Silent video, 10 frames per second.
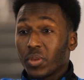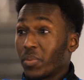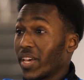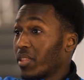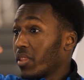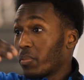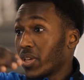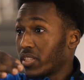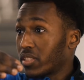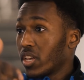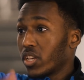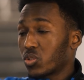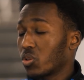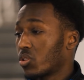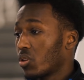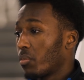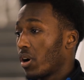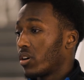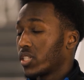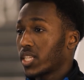be better than their peers. So it's all
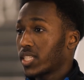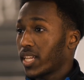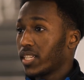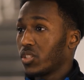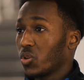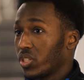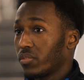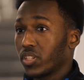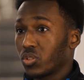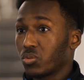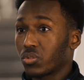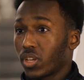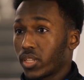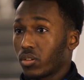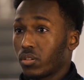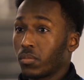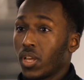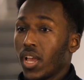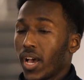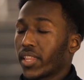about understanding your individuals. And
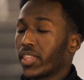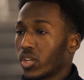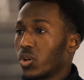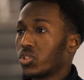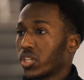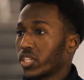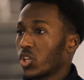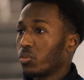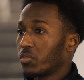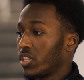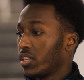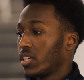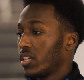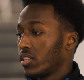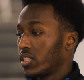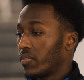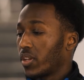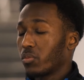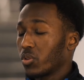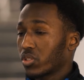I think coaching has helped me
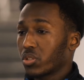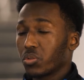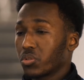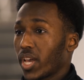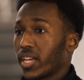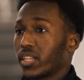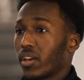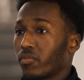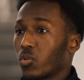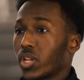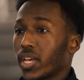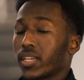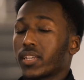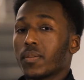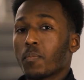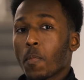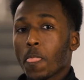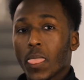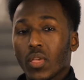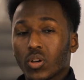develop those skills, and I feel like
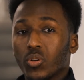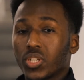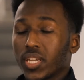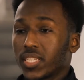coaching